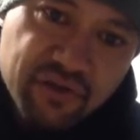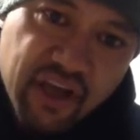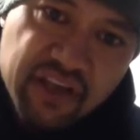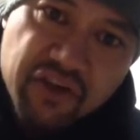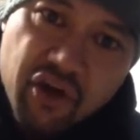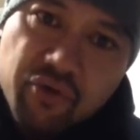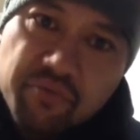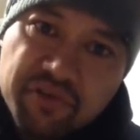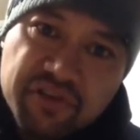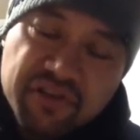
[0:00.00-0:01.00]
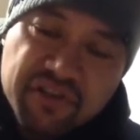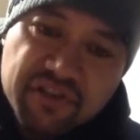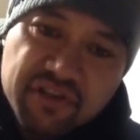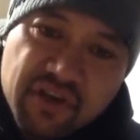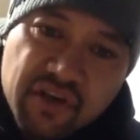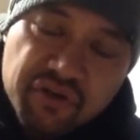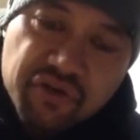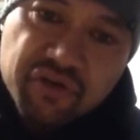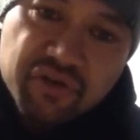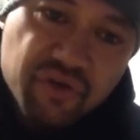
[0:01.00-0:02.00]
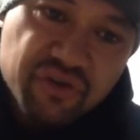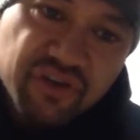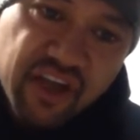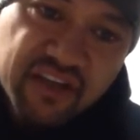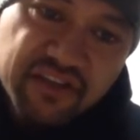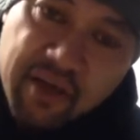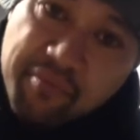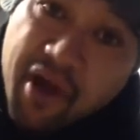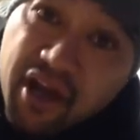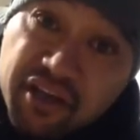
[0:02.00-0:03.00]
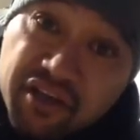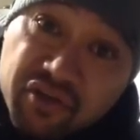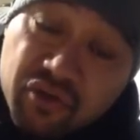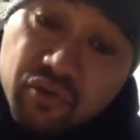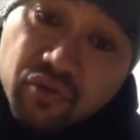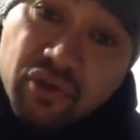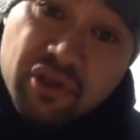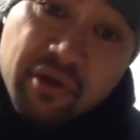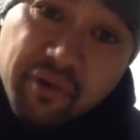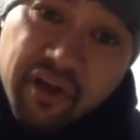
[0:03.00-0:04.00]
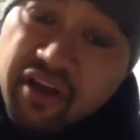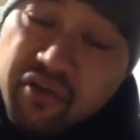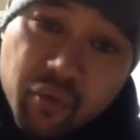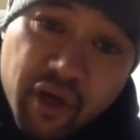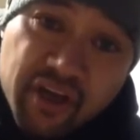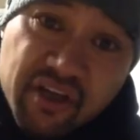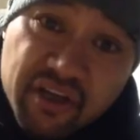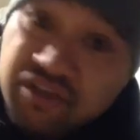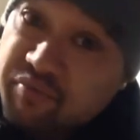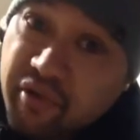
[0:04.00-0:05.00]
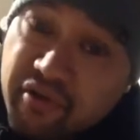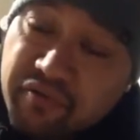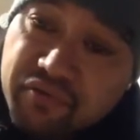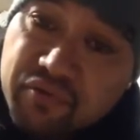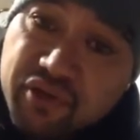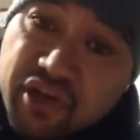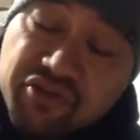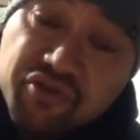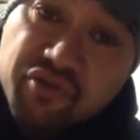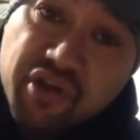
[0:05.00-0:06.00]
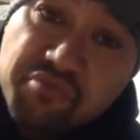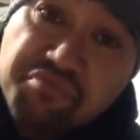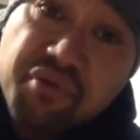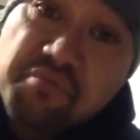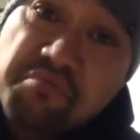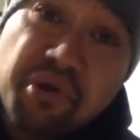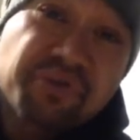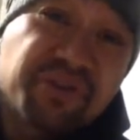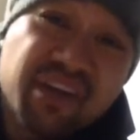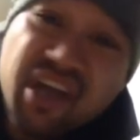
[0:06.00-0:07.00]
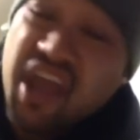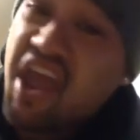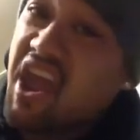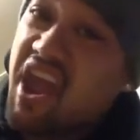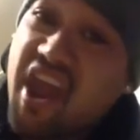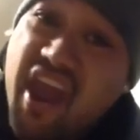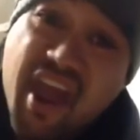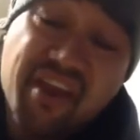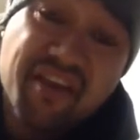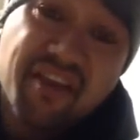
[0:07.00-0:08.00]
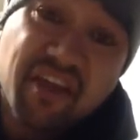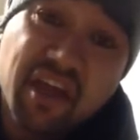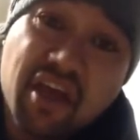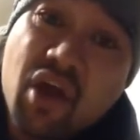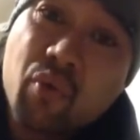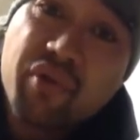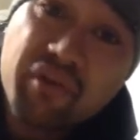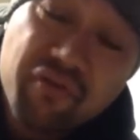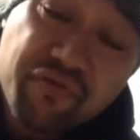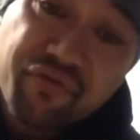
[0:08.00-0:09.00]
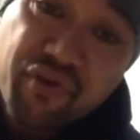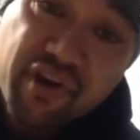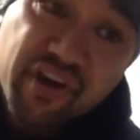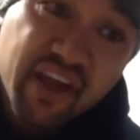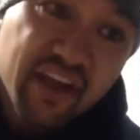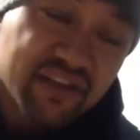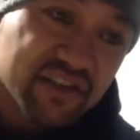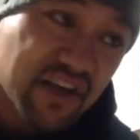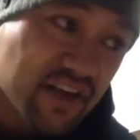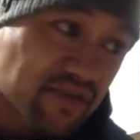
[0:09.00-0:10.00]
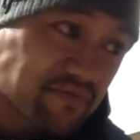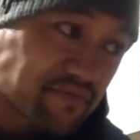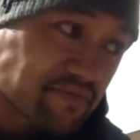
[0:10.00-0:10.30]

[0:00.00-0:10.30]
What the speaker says: as a home business. You could use it as a marketing tool. But either way, it's powerful, and you can promote anything, whether your friend has a